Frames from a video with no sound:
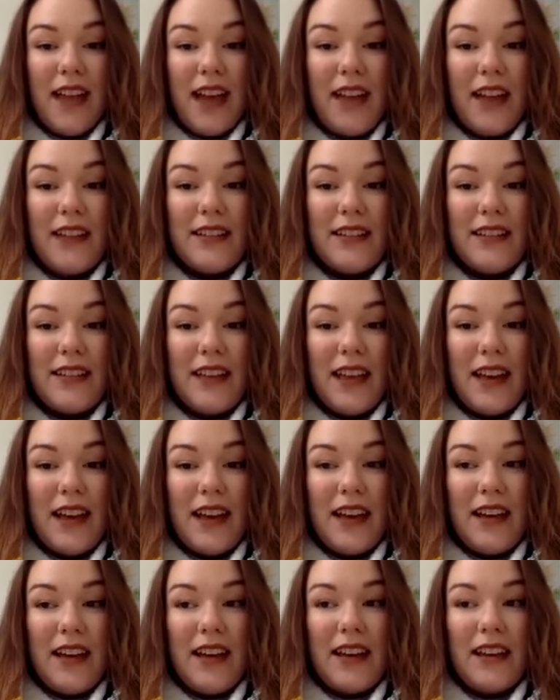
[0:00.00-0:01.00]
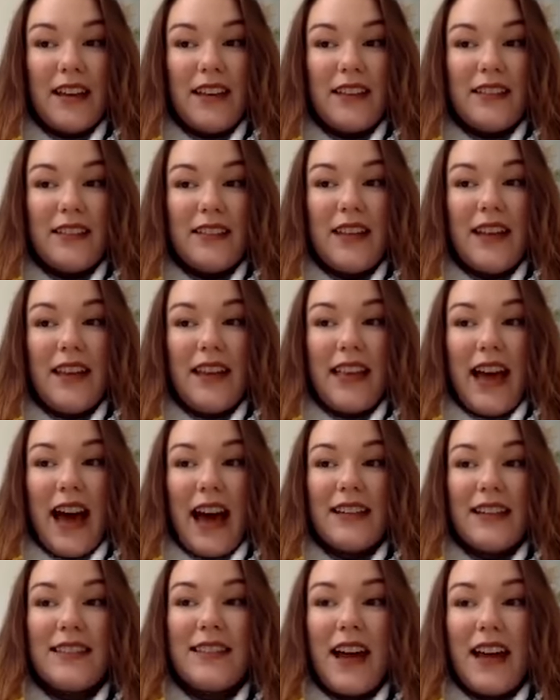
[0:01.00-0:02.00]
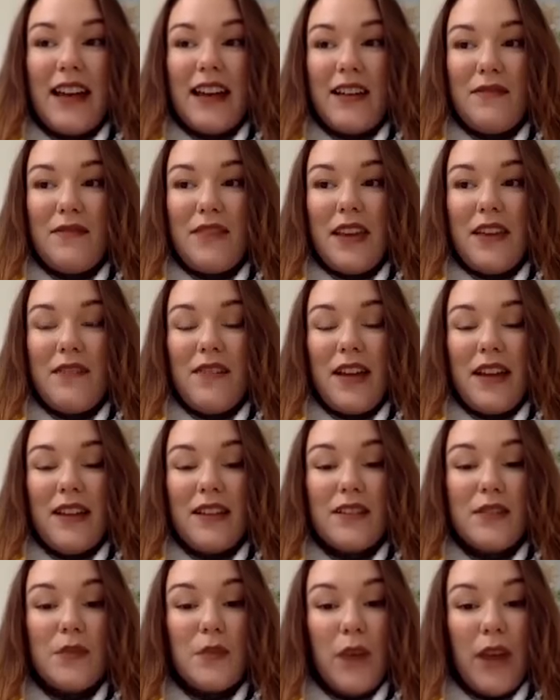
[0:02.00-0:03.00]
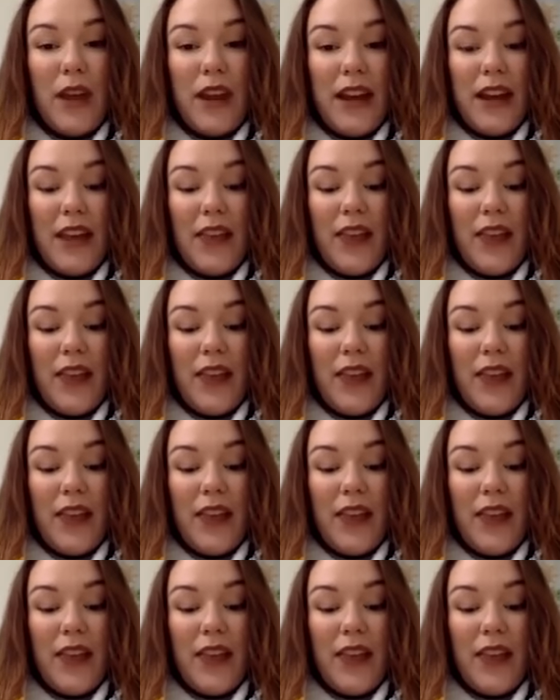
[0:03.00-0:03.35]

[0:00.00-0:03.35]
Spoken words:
and then seeing that side of the events when